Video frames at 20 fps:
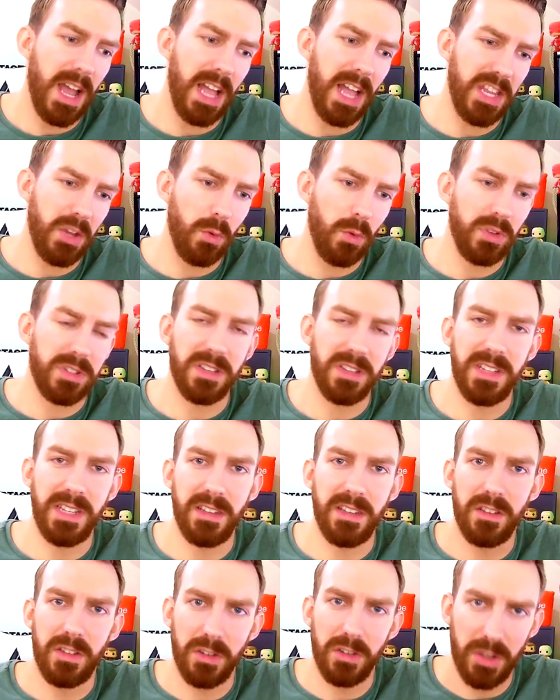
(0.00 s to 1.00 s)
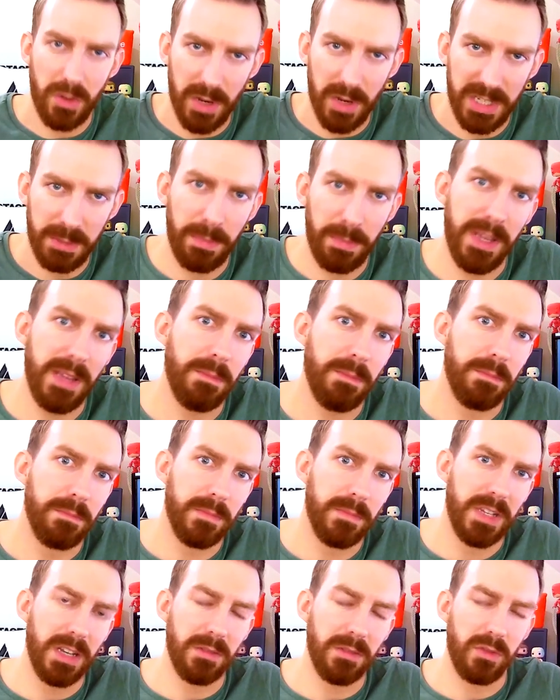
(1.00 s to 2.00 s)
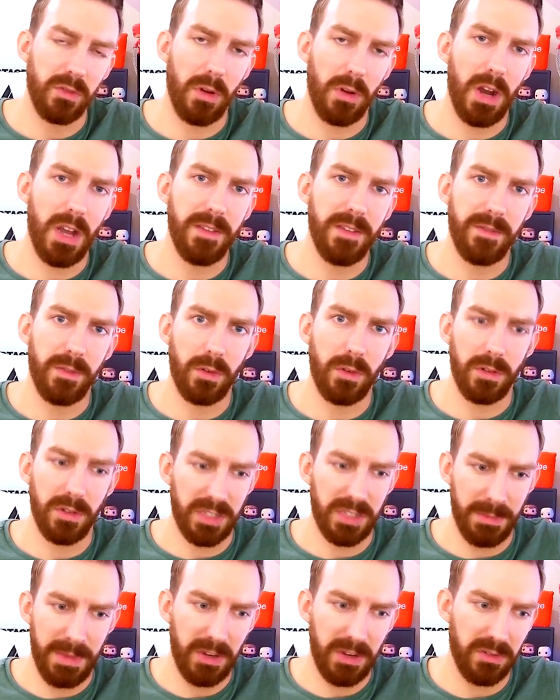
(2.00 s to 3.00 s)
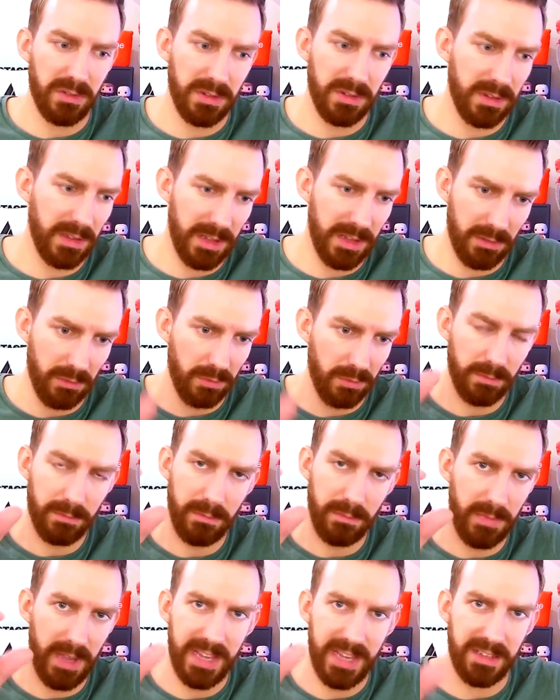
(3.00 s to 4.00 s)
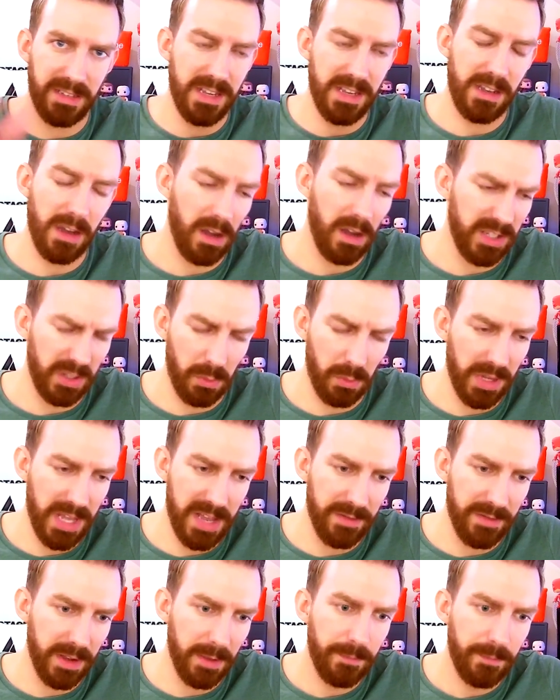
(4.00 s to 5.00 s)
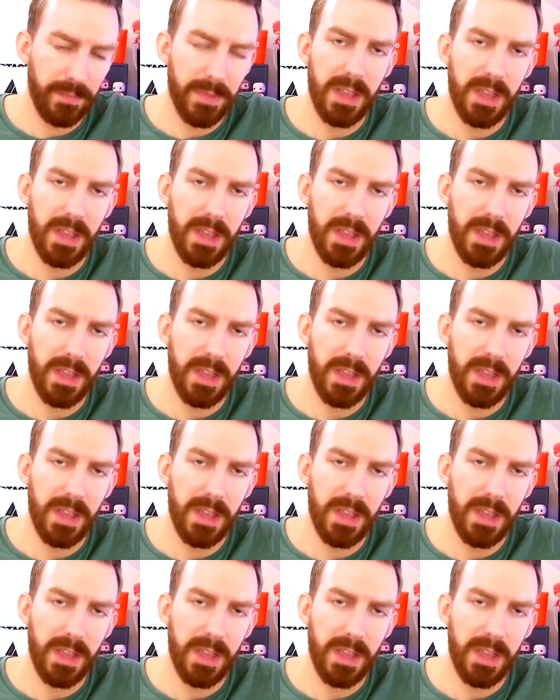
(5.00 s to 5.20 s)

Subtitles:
and you also needed your USB, you know, drive or some extra little SD cards or whatever,